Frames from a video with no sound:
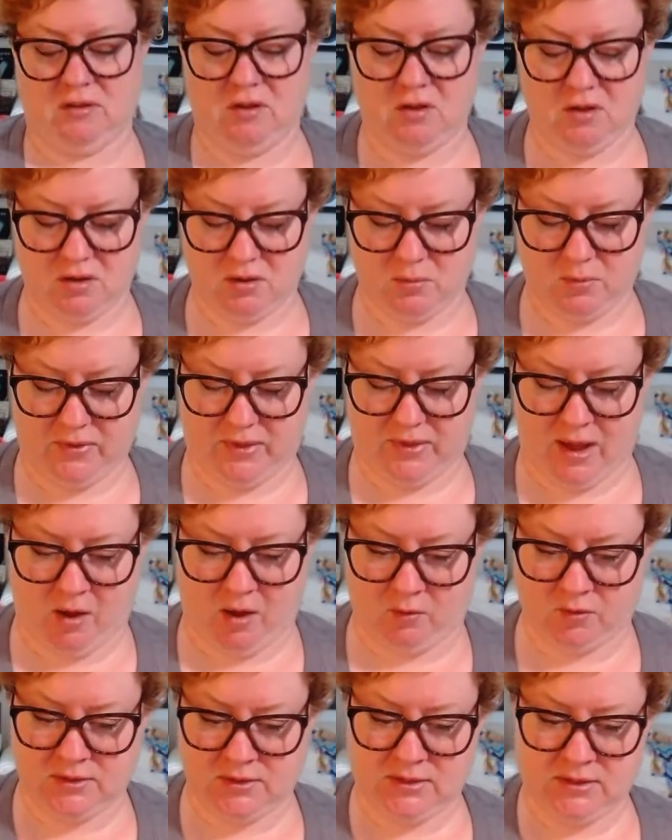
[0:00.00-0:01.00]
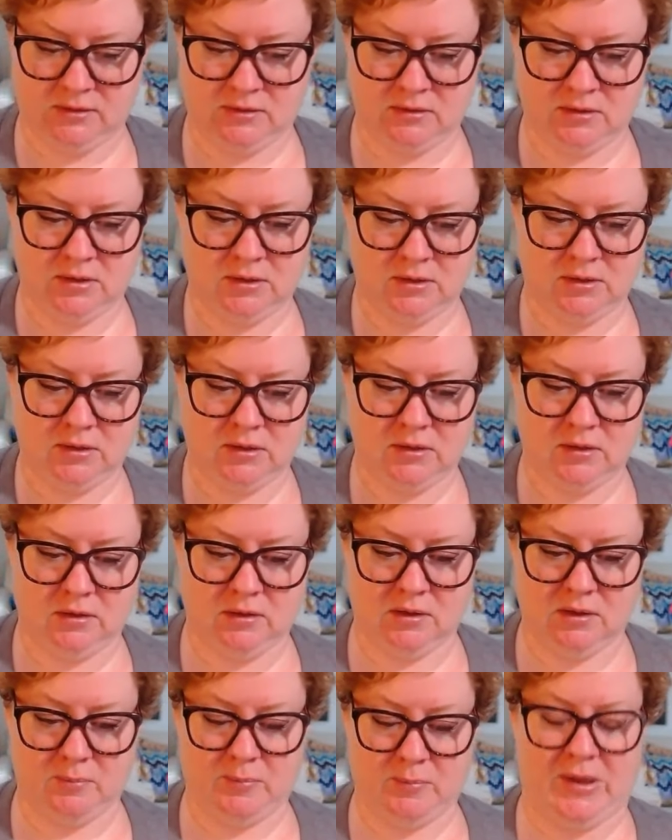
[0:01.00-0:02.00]
look without
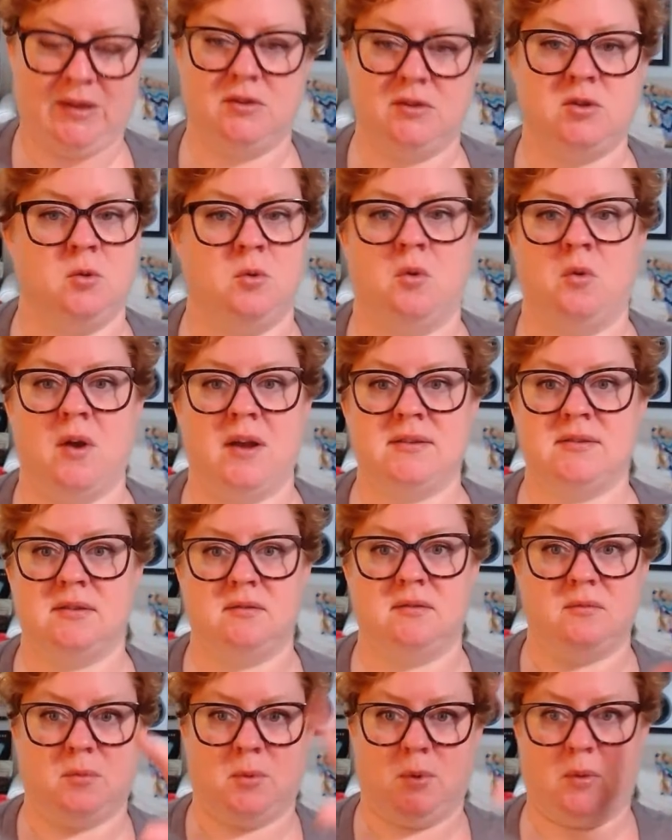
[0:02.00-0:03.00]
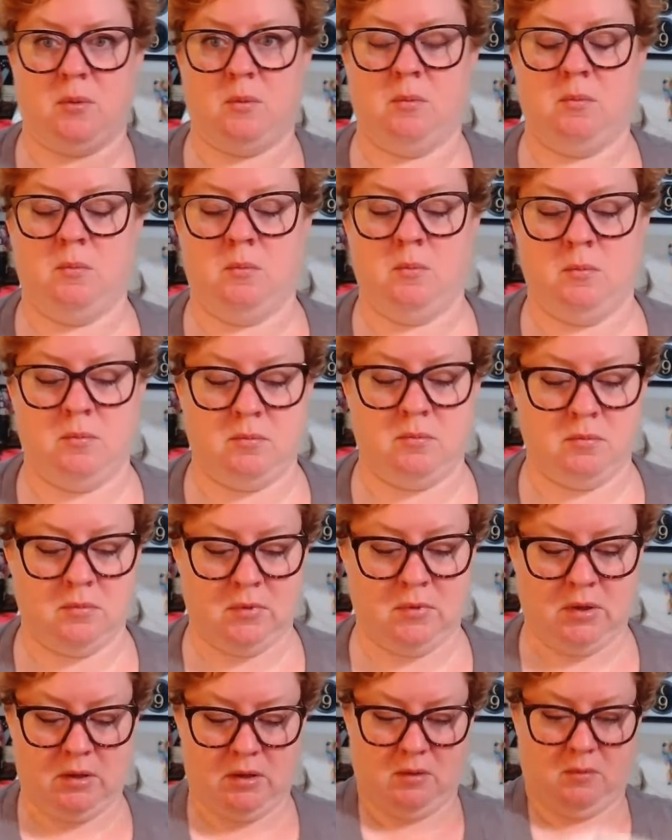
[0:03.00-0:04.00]
being too aggressive with
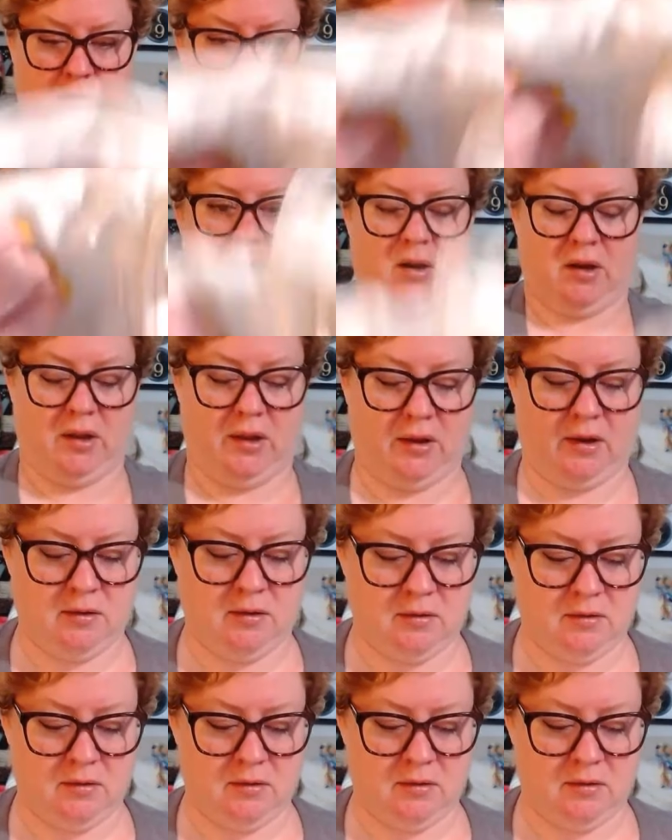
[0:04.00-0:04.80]
modeling.